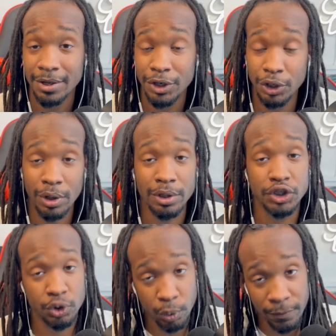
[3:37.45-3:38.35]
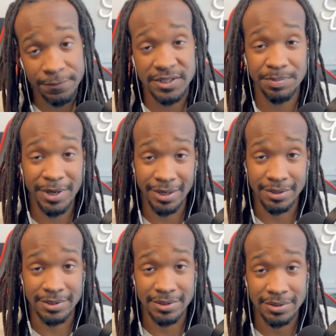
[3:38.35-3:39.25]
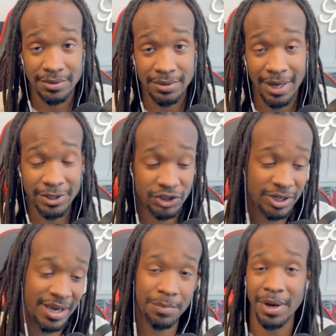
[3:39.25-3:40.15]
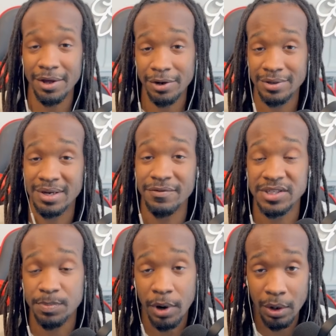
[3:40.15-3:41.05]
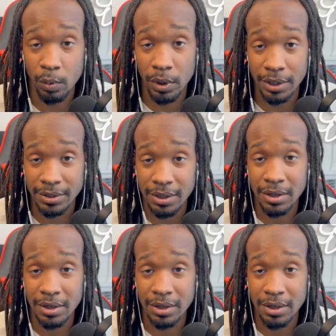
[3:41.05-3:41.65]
you know, the truth speaks and she came out here to give us part 1